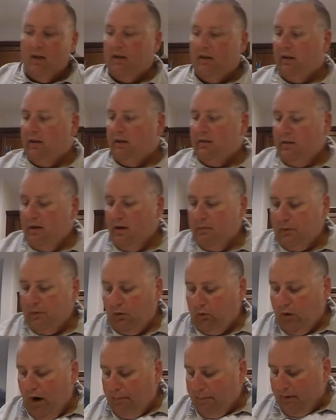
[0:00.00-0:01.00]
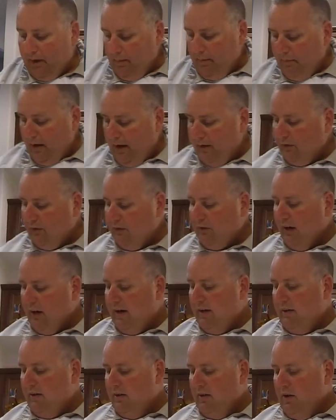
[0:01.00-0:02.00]
and then I'm going to wrap it up nice and
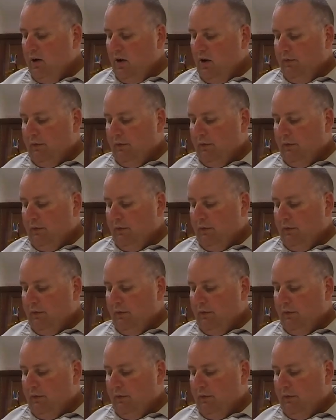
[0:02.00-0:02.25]
tight.